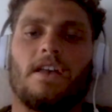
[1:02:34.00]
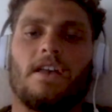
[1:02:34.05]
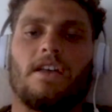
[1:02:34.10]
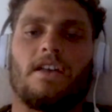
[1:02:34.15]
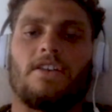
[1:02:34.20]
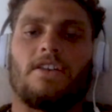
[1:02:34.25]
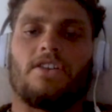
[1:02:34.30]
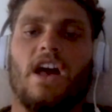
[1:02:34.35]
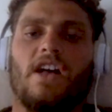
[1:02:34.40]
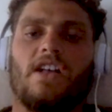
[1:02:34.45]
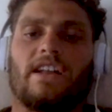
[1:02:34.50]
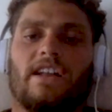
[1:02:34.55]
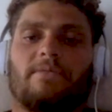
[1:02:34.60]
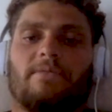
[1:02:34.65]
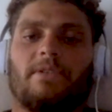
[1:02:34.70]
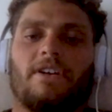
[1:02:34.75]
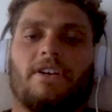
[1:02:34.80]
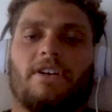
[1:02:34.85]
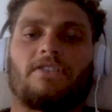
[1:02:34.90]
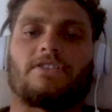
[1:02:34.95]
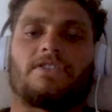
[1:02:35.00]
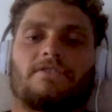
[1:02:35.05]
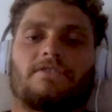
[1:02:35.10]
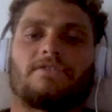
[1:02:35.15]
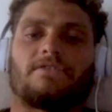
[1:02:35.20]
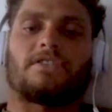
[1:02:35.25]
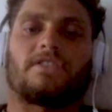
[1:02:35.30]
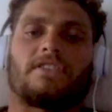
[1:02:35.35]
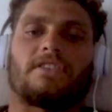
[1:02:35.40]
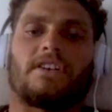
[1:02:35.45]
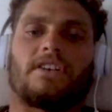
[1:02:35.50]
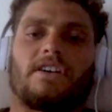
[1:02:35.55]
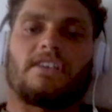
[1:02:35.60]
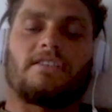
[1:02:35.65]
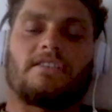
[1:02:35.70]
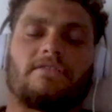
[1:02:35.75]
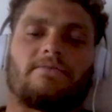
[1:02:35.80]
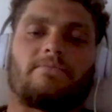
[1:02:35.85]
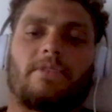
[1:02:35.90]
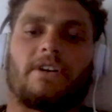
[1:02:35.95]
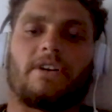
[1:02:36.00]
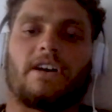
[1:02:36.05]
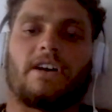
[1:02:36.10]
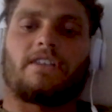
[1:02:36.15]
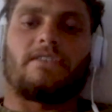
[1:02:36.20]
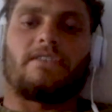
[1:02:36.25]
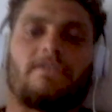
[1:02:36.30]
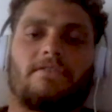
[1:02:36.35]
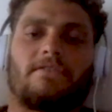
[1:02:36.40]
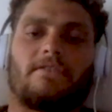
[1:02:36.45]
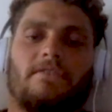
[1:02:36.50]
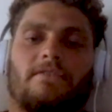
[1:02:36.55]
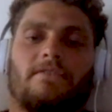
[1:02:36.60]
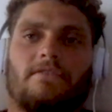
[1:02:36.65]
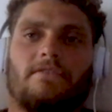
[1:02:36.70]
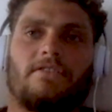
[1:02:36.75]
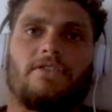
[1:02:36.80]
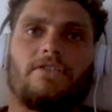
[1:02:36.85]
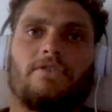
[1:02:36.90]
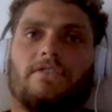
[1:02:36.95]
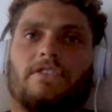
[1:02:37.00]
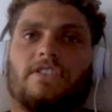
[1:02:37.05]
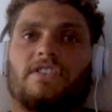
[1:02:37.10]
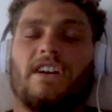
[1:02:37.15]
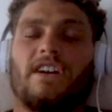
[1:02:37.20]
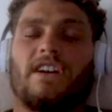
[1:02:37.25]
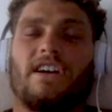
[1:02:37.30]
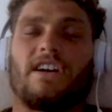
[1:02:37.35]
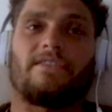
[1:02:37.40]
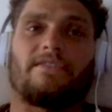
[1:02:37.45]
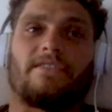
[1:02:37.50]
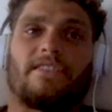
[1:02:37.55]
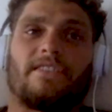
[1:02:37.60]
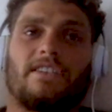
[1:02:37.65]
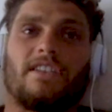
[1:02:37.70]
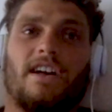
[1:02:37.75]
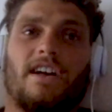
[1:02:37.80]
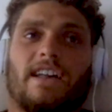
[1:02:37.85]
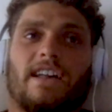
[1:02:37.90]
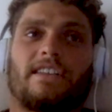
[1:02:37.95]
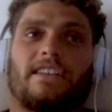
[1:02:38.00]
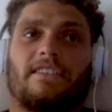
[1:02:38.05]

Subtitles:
Yeah, I like a bit of old school stuff, but newer stuff I like.